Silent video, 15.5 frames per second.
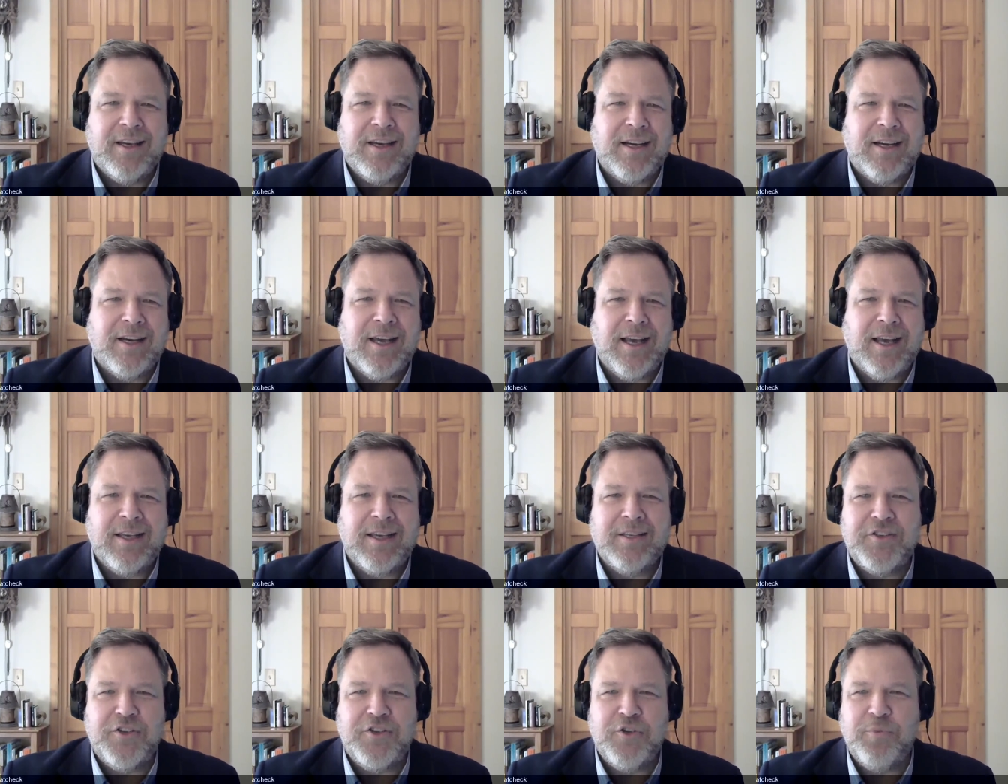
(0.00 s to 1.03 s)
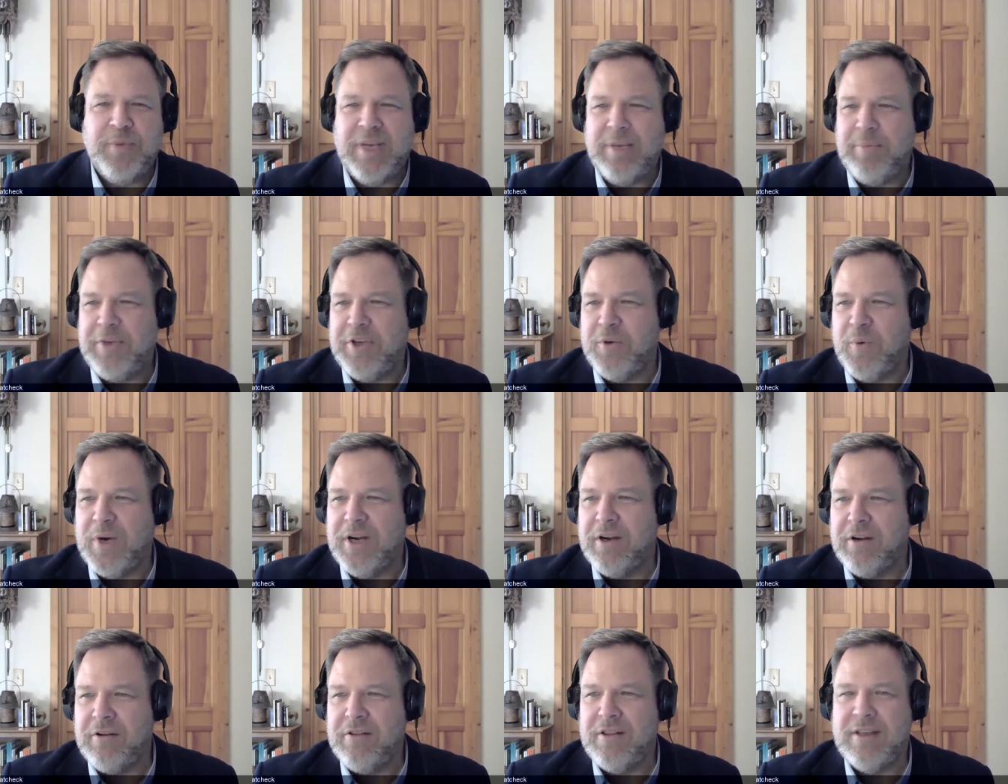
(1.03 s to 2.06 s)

Uh, as you may be aware,